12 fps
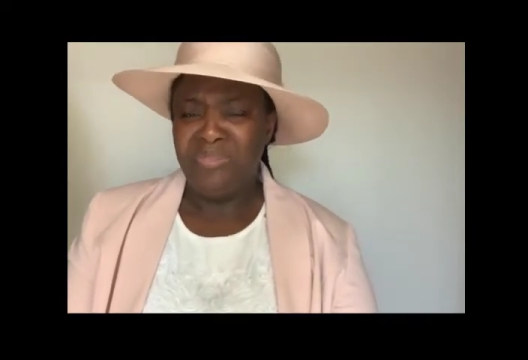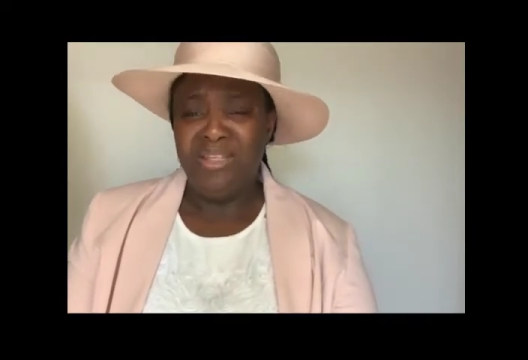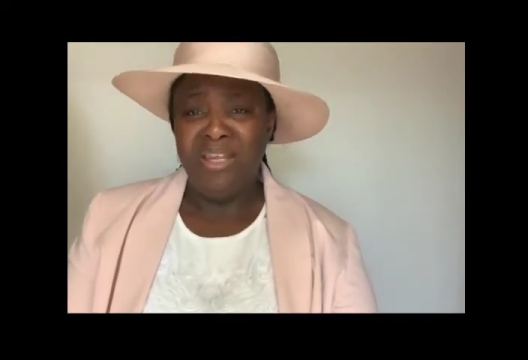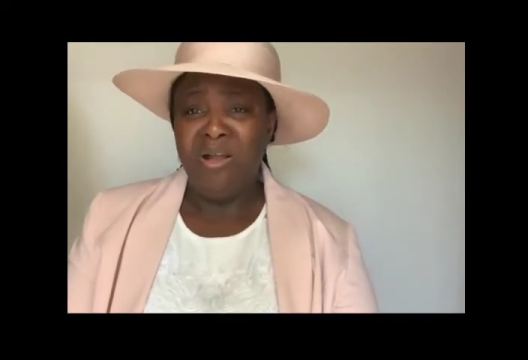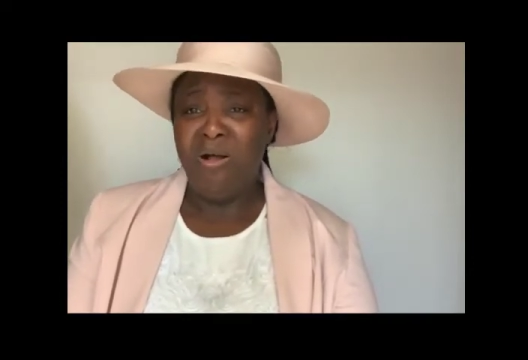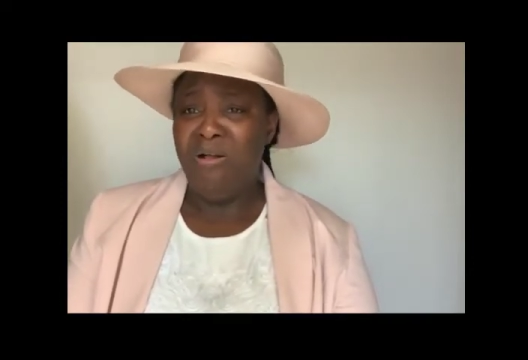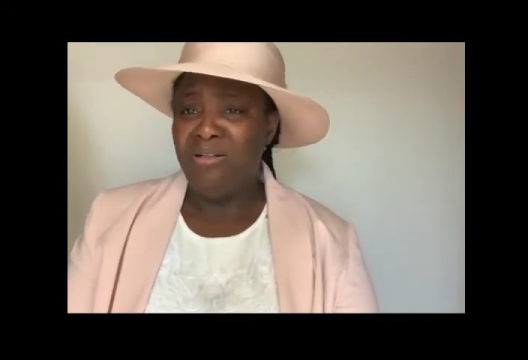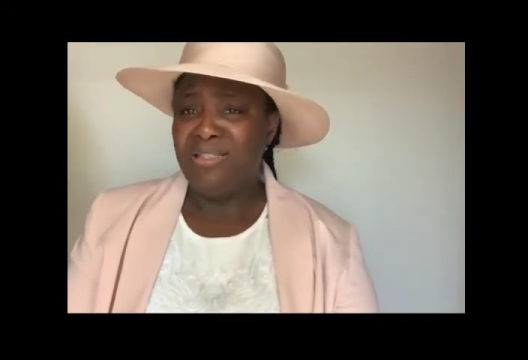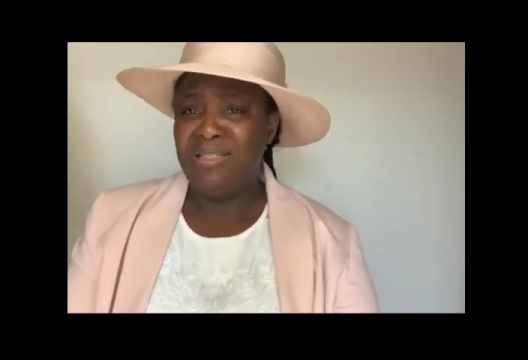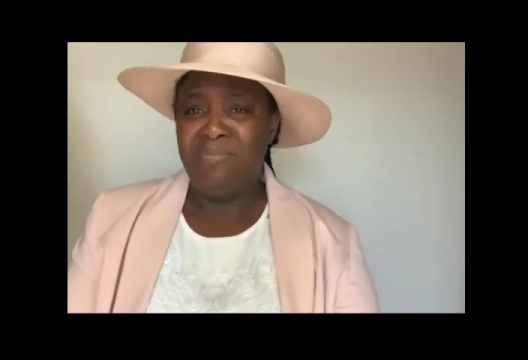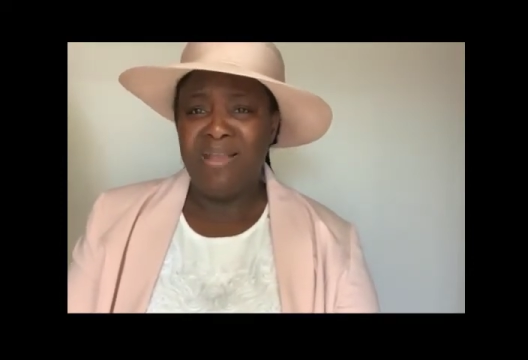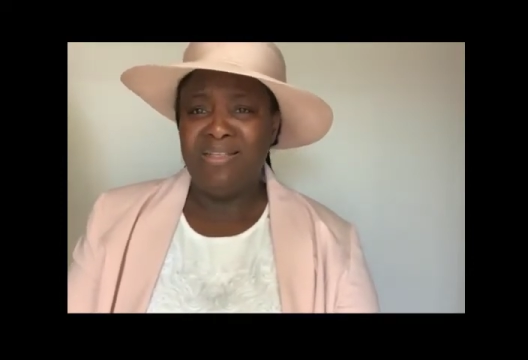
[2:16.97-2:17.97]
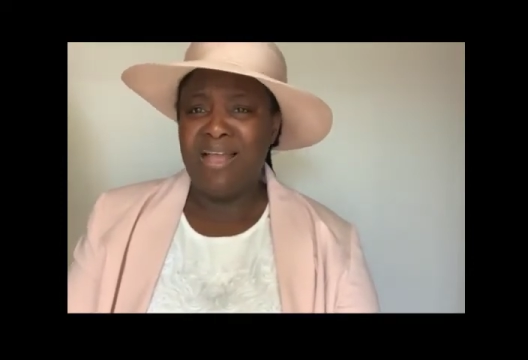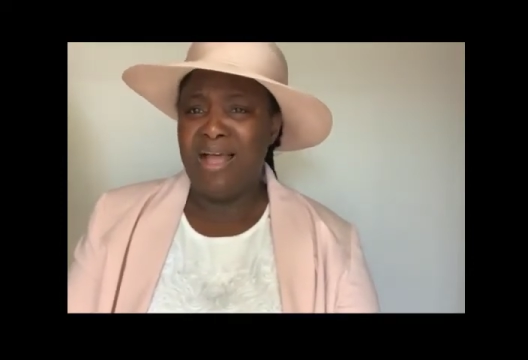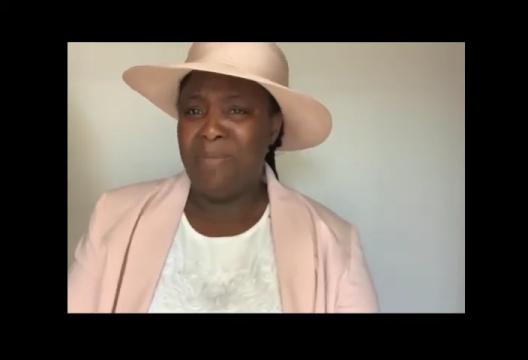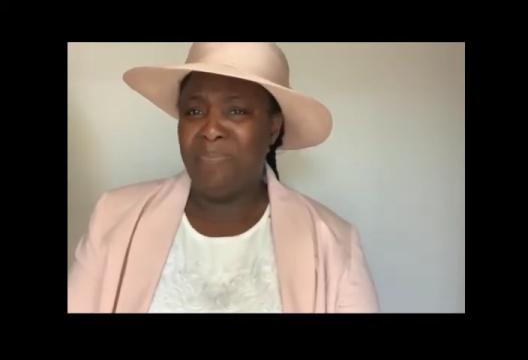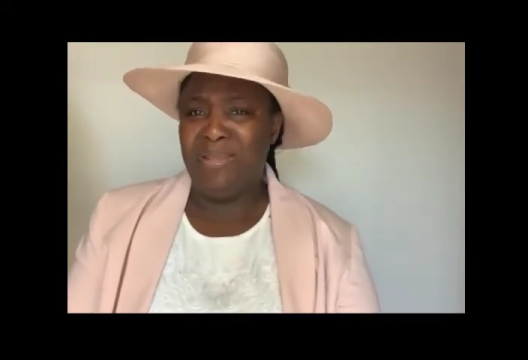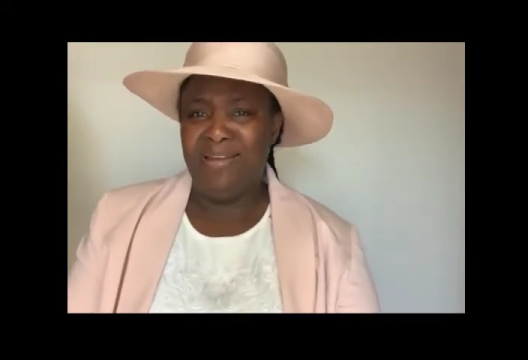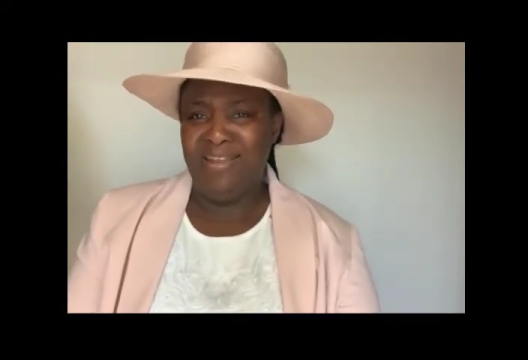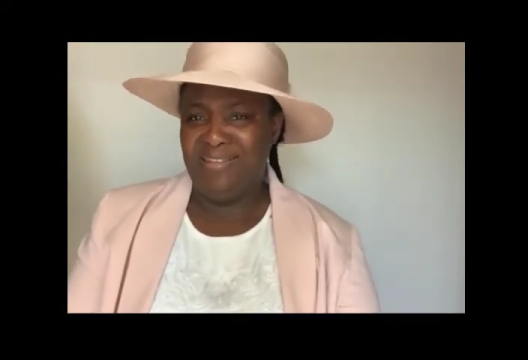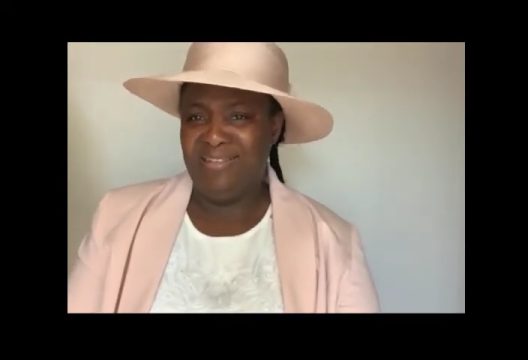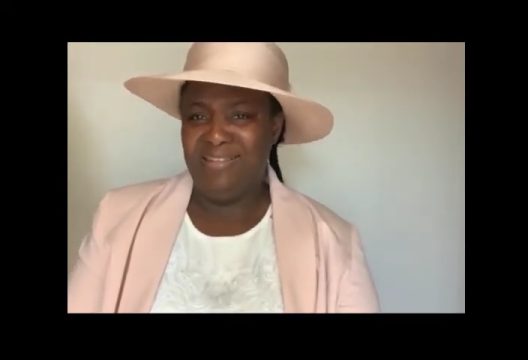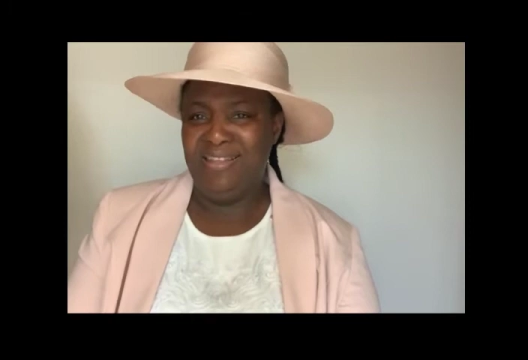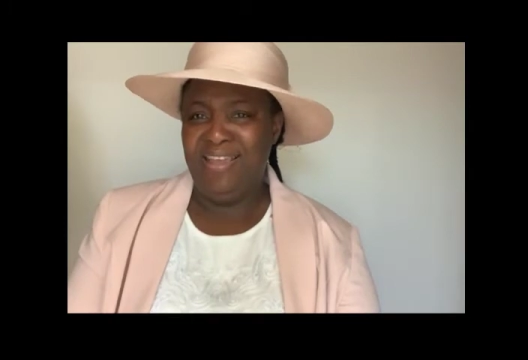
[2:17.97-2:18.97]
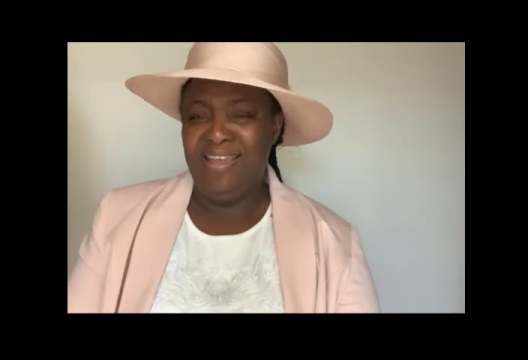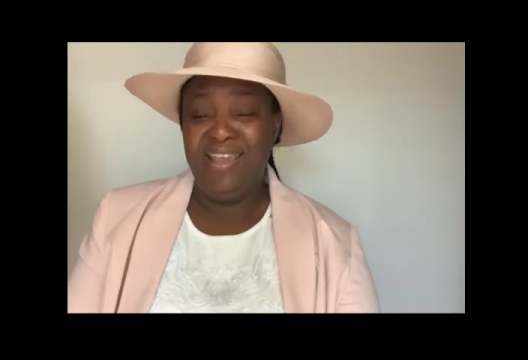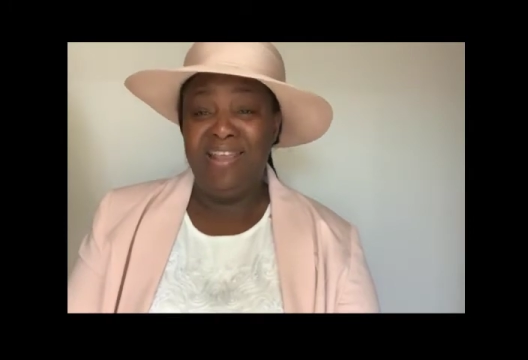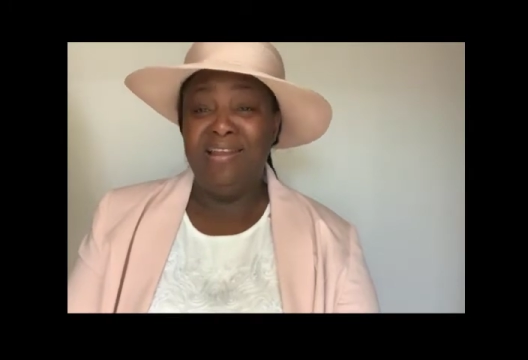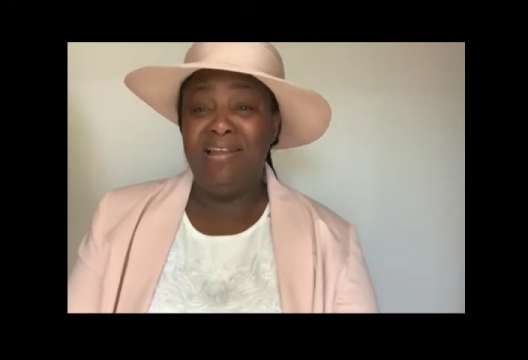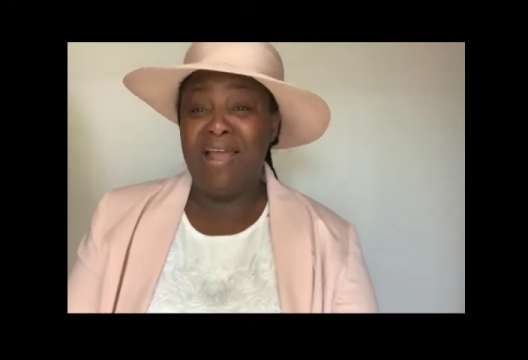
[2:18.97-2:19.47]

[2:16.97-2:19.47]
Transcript: the ultimate happiness in